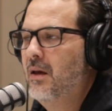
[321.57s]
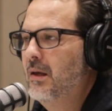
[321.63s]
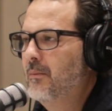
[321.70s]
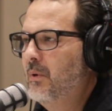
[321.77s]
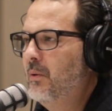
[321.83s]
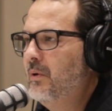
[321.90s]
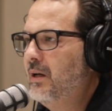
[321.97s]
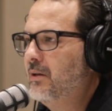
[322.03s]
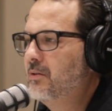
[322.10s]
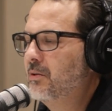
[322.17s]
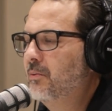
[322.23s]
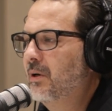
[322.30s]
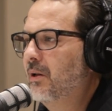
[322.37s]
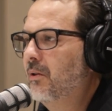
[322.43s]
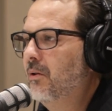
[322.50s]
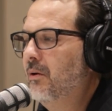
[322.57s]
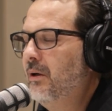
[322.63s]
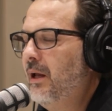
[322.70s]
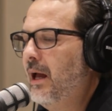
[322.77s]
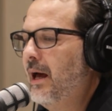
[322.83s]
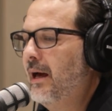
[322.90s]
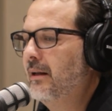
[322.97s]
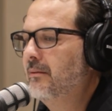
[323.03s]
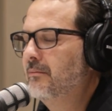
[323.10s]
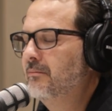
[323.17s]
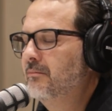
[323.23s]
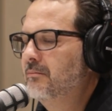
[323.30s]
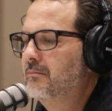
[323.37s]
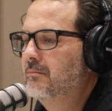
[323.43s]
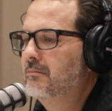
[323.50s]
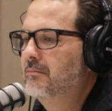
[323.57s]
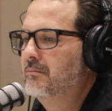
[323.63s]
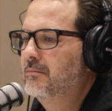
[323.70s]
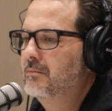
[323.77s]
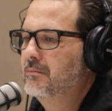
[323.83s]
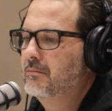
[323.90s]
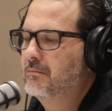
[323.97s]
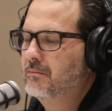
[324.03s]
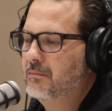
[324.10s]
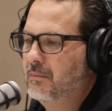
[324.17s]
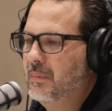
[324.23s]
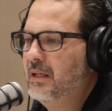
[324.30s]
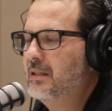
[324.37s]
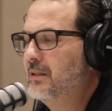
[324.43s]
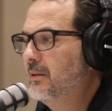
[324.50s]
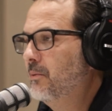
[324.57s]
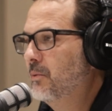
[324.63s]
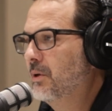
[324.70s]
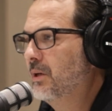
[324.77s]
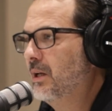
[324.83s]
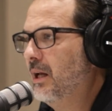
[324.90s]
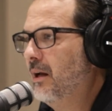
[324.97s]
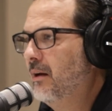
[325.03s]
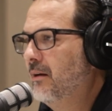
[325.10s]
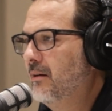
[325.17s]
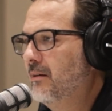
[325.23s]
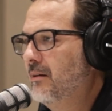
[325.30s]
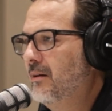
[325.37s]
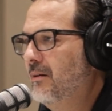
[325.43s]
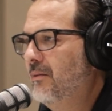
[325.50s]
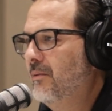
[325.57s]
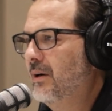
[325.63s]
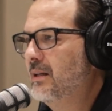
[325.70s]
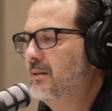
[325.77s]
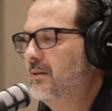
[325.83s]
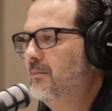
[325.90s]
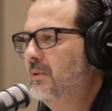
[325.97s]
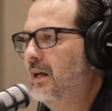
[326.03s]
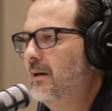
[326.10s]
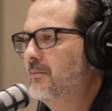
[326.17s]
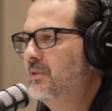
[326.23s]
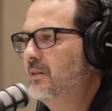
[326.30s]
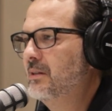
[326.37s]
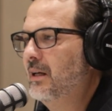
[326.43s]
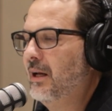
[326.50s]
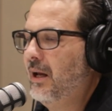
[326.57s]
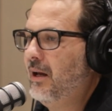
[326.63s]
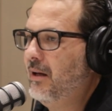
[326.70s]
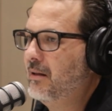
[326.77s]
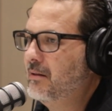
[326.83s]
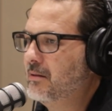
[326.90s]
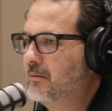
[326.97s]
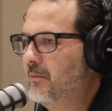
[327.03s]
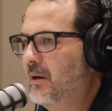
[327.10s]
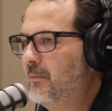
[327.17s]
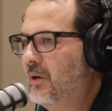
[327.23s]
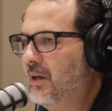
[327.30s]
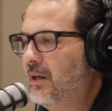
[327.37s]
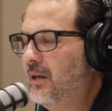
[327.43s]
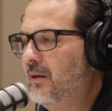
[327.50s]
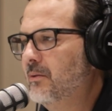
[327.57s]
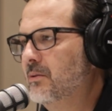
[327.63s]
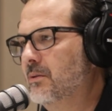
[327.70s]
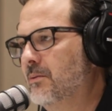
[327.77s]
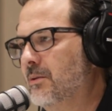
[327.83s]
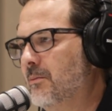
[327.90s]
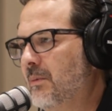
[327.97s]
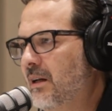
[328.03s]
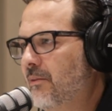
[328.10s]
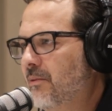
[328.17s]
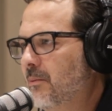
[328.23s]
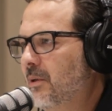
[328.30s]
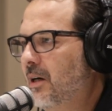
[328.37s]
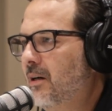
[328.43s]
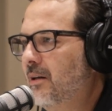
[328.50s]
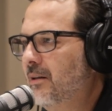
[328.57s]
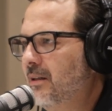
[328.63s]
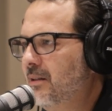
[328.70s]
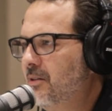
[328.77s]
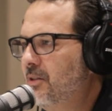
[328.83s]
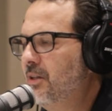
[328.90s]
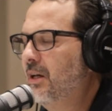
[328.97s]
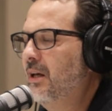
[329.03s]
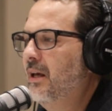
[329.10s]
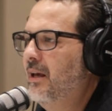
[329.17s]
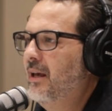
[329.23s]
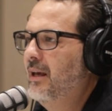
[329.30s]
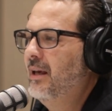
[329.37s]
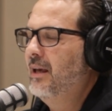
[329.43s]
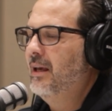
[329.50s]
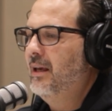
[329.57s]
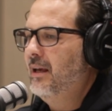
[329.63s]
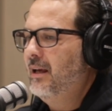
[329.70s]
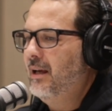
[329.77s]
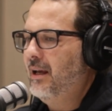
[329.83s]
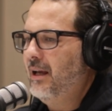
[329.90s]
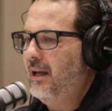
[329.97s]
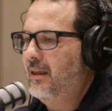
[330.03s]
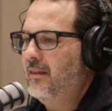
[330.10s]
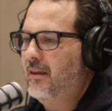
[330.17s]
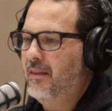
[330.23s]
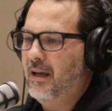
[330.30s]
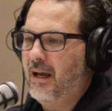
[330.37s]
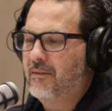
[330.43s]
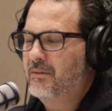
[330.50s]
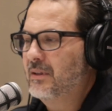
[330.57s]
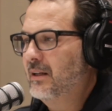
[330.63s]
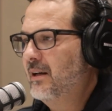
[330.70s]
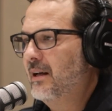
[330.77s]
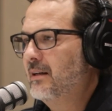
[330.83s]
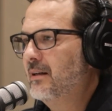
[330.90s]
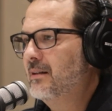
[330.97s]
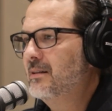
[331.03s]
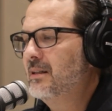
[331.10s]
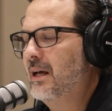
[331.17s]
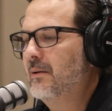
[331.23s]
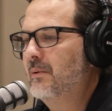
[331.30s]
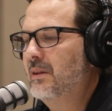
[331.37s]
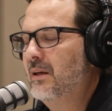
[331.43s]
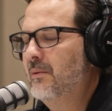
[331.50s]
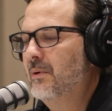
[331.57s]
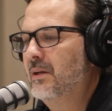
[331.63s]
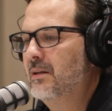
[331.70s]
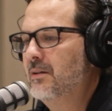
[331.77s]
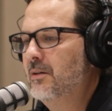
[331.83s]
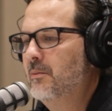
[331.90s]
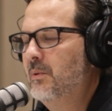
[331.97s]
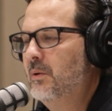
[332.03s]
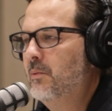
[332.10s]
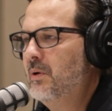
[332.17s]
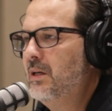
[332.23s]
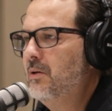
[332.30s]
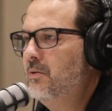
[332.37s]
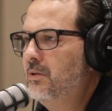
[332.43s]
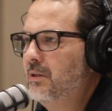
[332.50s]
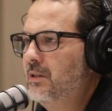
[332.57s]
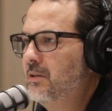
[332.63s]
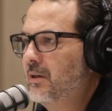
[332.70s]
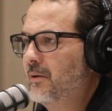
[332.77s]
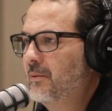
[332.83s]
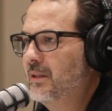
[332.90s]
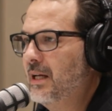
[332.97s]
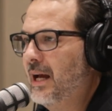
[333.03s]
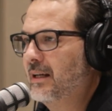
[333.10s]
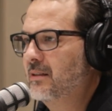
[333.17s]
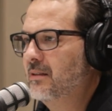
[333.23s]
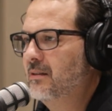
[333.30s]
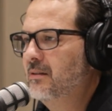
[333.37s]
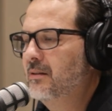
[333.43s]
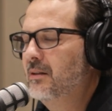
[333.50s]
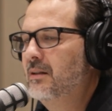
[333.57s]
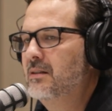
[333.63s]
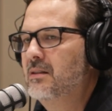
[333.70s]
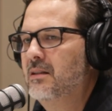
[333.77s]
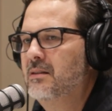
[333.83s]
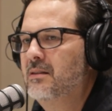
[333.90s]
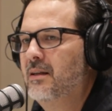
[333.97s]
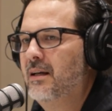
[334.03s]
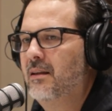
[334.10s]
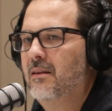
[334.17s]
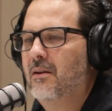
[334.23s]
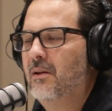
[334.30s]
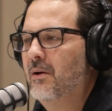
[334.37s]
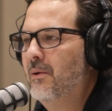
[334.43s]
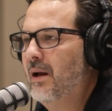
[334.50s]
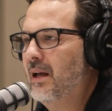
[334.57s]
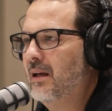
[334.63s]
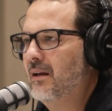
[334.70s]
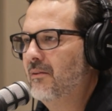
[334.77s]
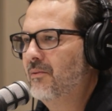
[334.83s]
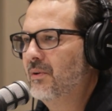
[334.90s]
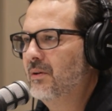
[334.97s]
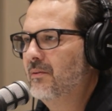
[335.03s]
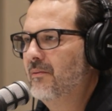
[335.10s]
But we also want to look at, is it working, right? Sometimes it's like, hey, this is my buddy. He was a roommate from college. And then they have to kind of decide what they want to do. But we usually start with taxes because it's like the low-hanging fruit.